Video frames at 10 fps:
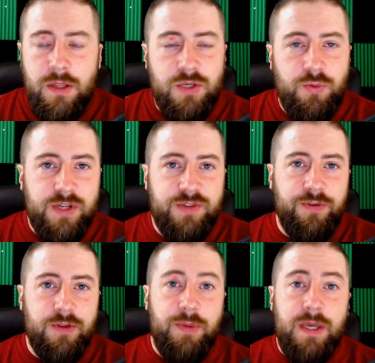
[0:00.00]
This was
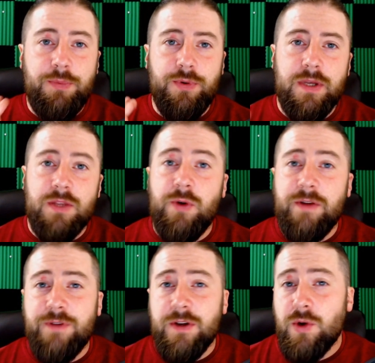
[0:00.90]
for the people in the One
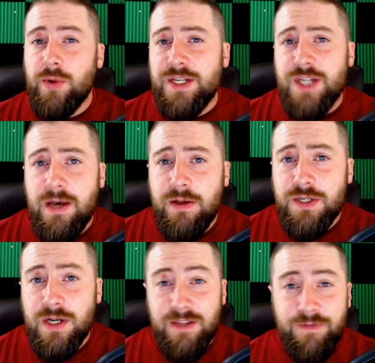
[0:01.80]
Funnel Away Challenge
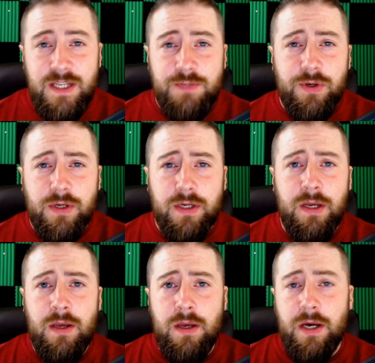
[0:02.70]
on the Facebook
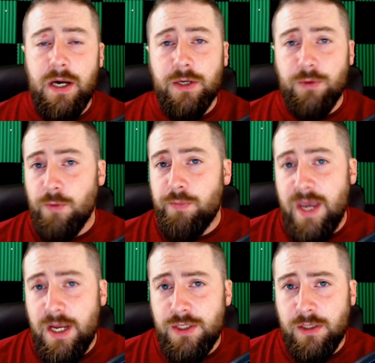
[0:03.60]
uh, group
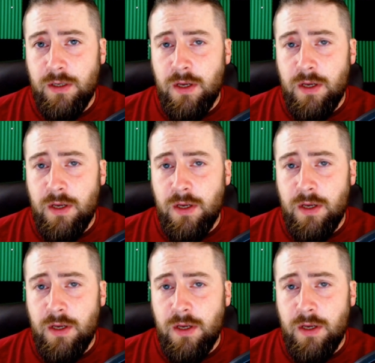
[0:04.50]
page.